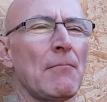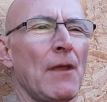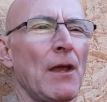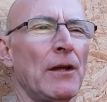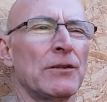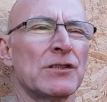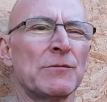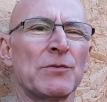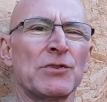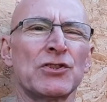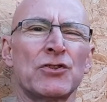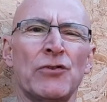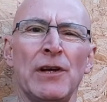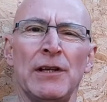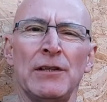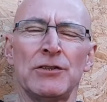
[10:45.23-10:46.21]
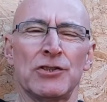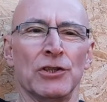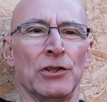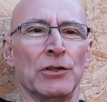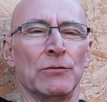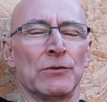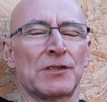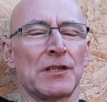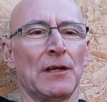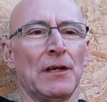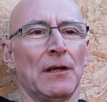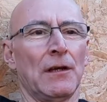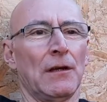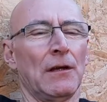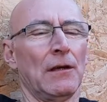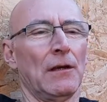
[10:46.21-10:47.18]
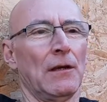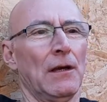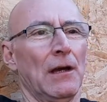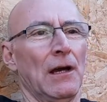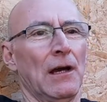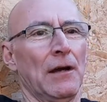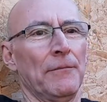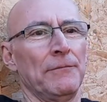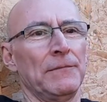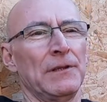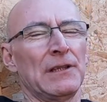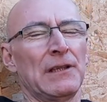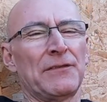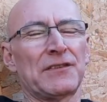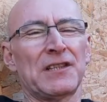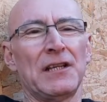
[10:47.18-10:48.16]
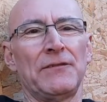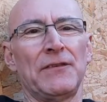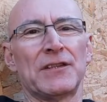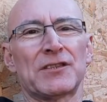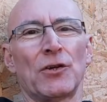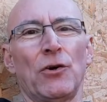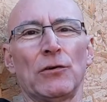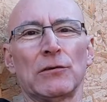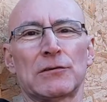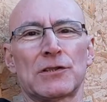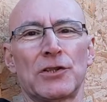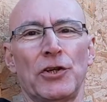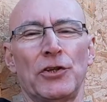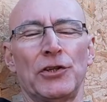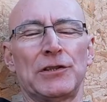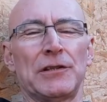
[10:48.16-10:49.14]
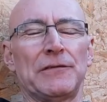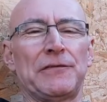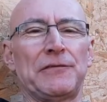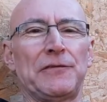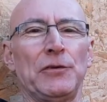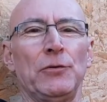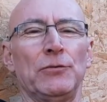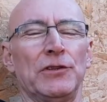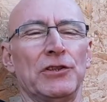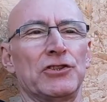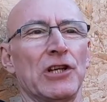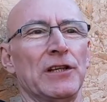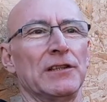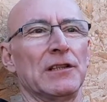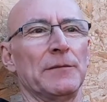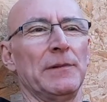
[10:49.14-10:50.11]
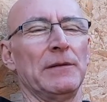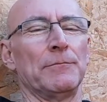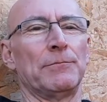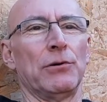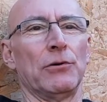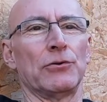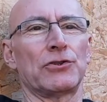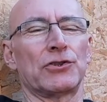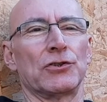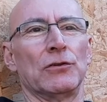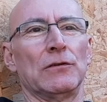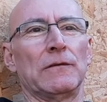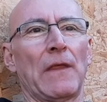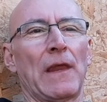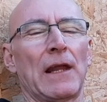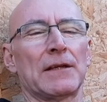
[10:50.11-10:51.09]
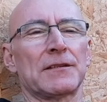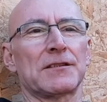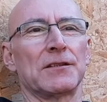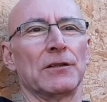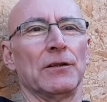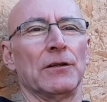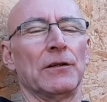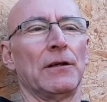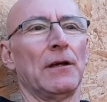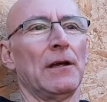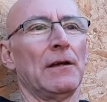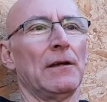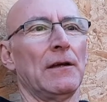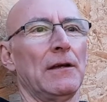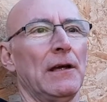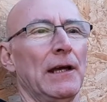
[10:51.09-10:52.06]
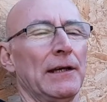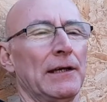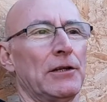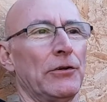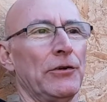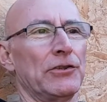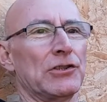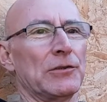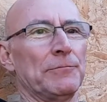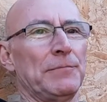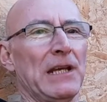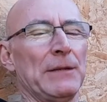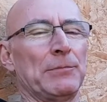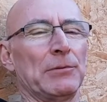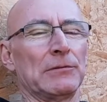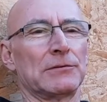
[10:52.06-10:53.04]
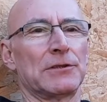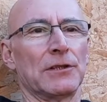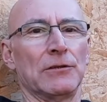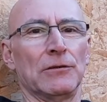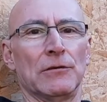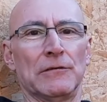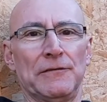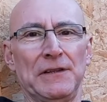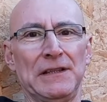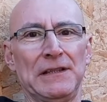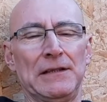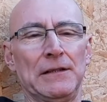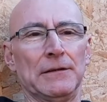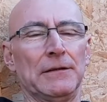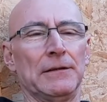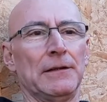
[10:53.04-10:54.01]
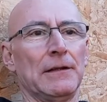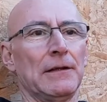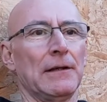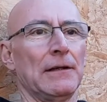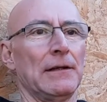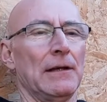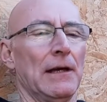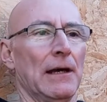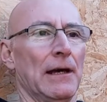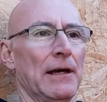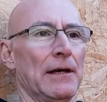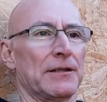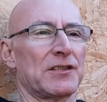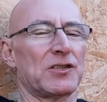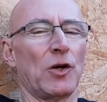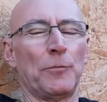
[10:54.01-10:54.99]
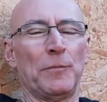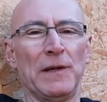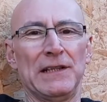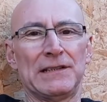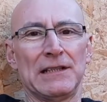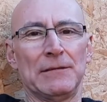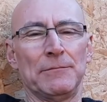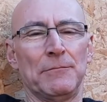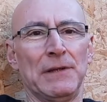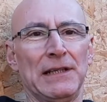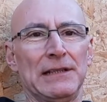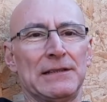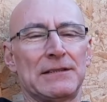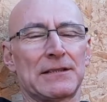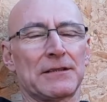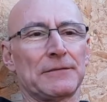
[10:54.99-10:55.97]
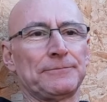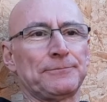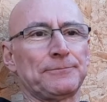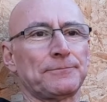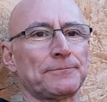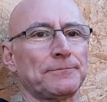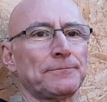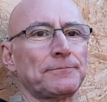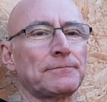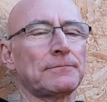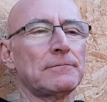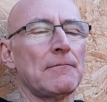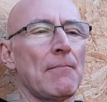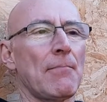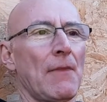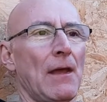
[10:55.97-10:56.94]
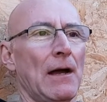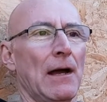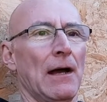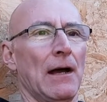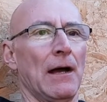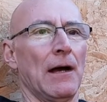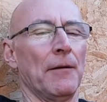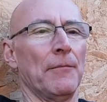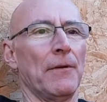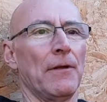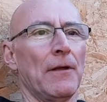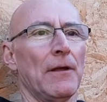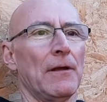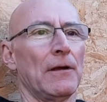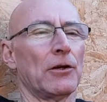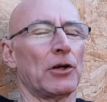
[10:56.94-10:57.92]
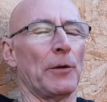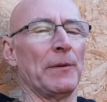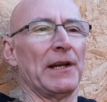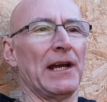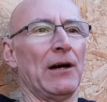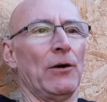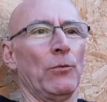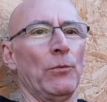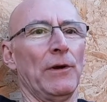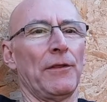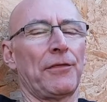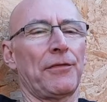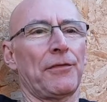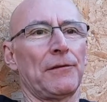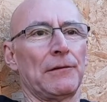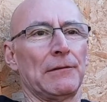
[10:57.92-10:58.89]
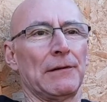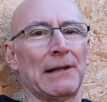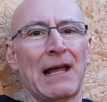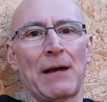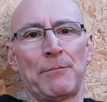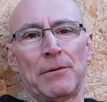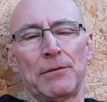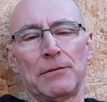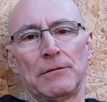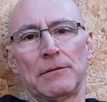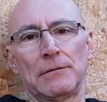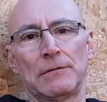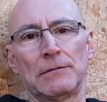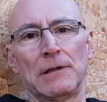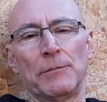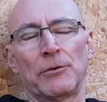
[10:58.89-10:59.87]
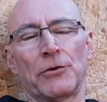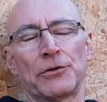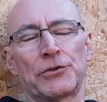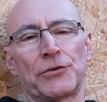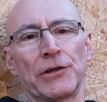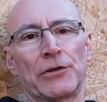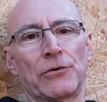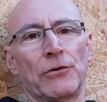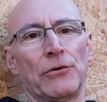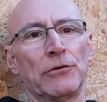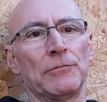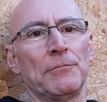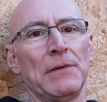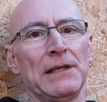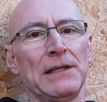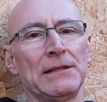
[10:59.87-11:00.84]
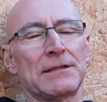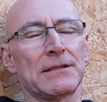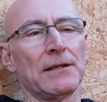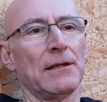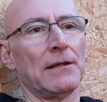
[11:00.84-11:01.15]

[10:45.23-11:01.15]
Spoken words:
And some strange news. You'll have seen this alternative food agenda being pushed over the last year, encouraging people to go vegan, stop eating meat, coming out with laboratory grown meat,